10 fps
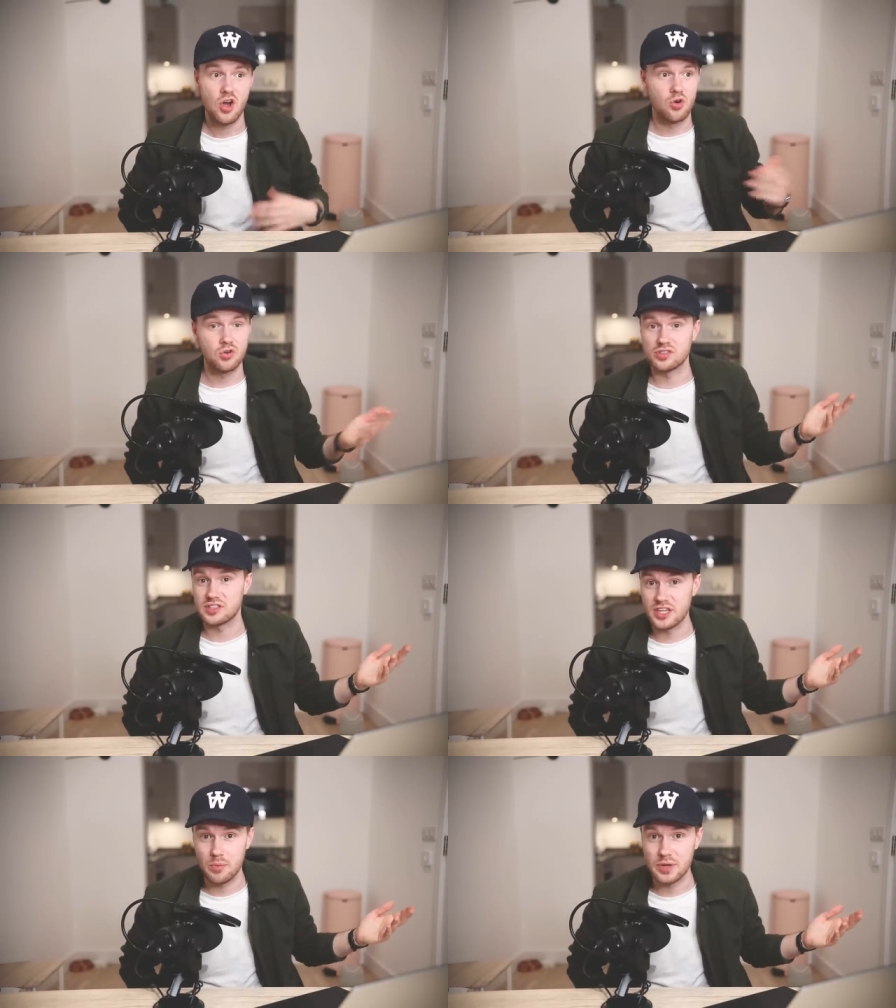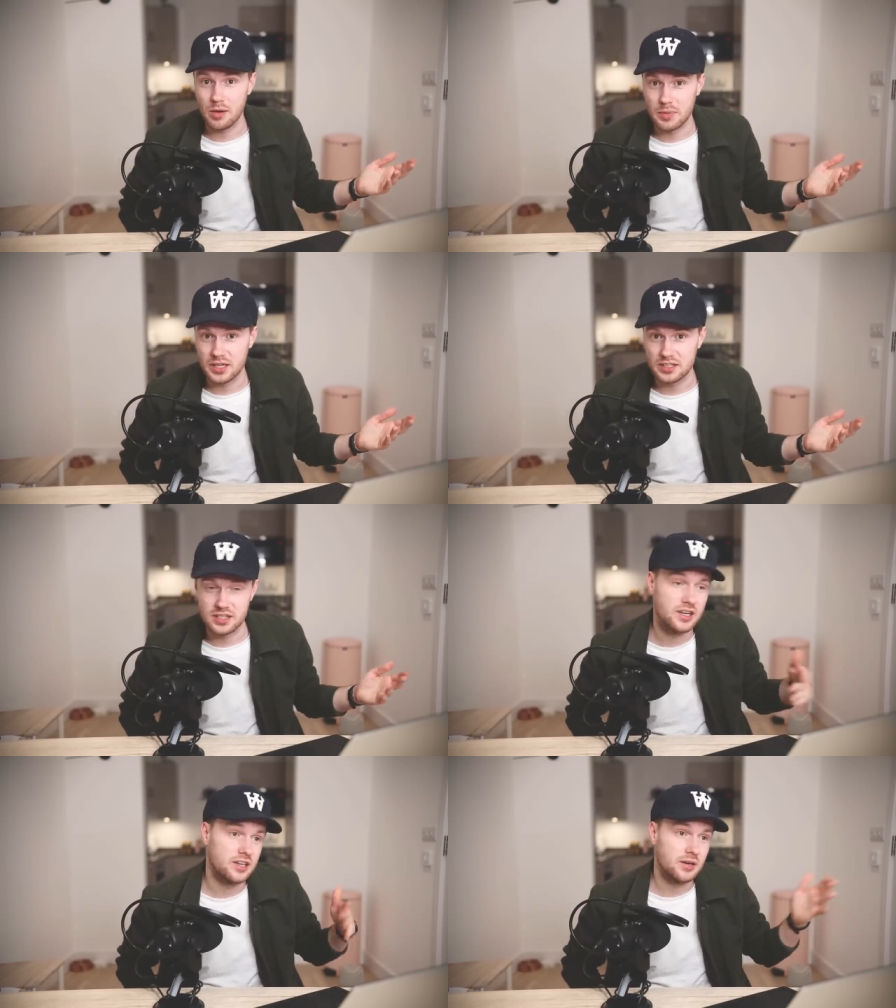or just tell me I'm an
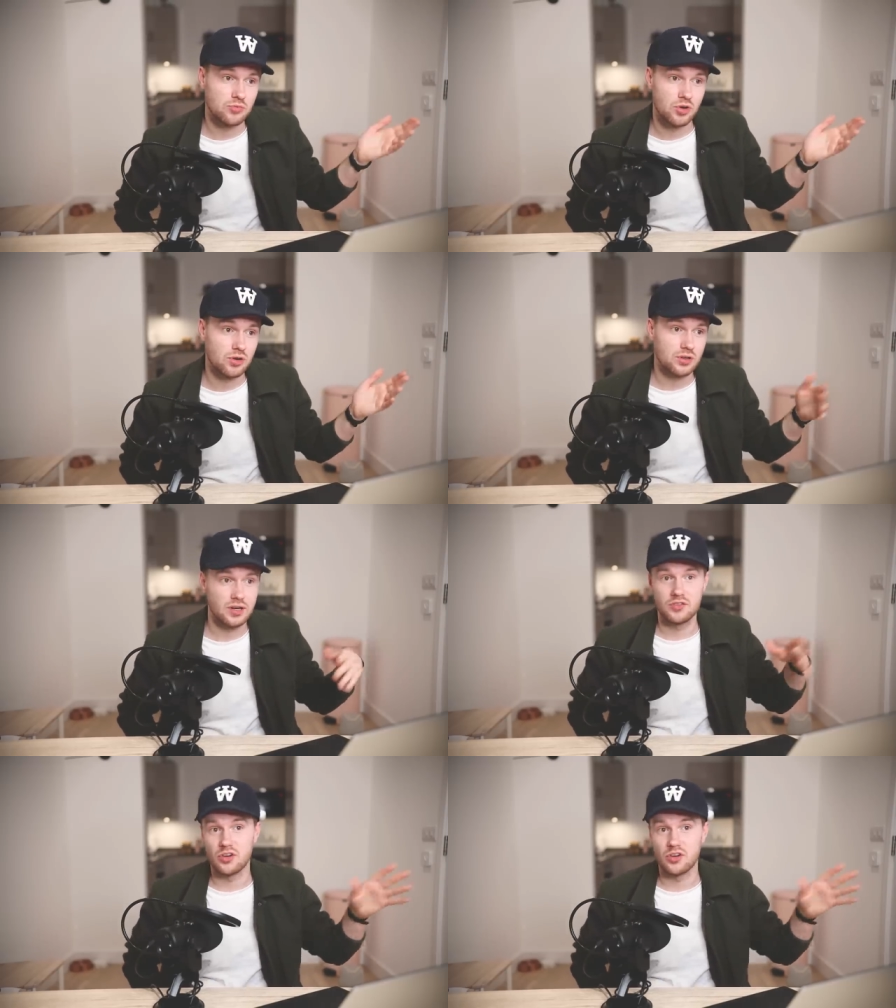idiot and I'm wrong and I've